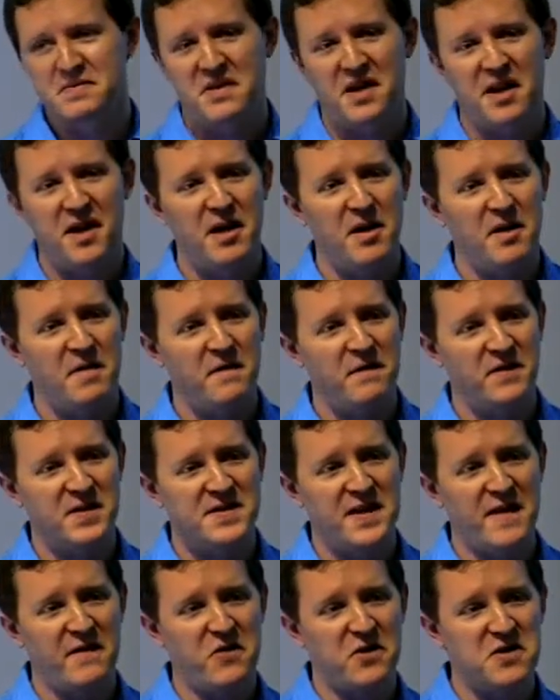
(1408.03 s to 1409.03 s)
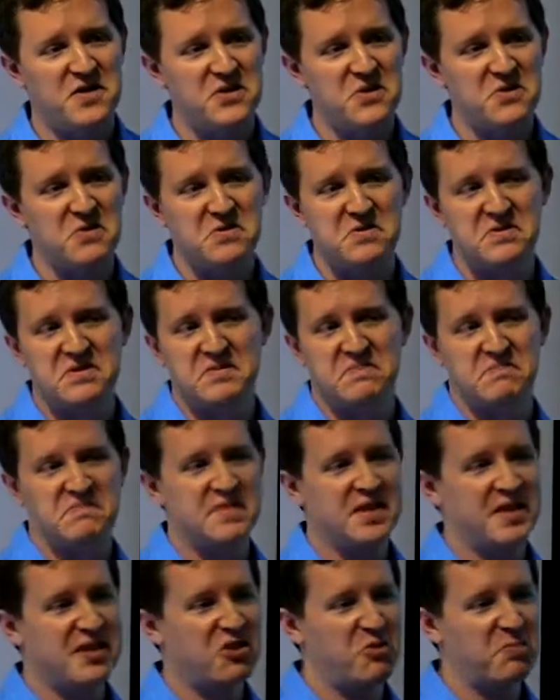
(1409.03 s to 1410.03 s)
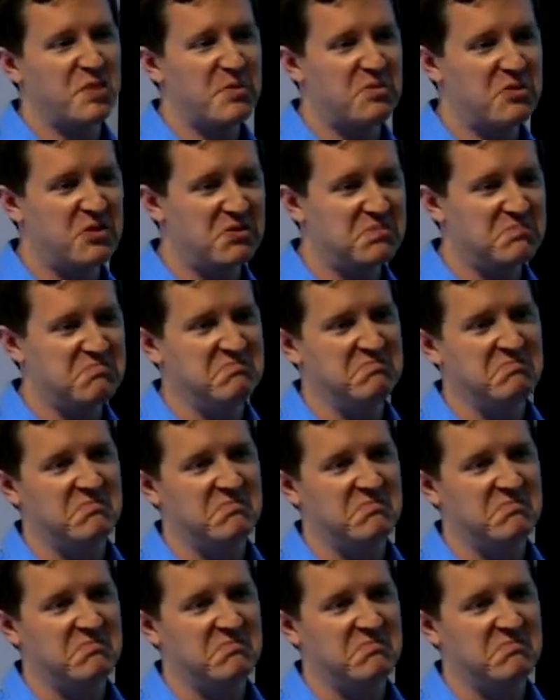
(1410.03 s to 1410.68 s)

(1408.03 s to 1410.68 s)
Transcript: Uh, free software is used to kill people.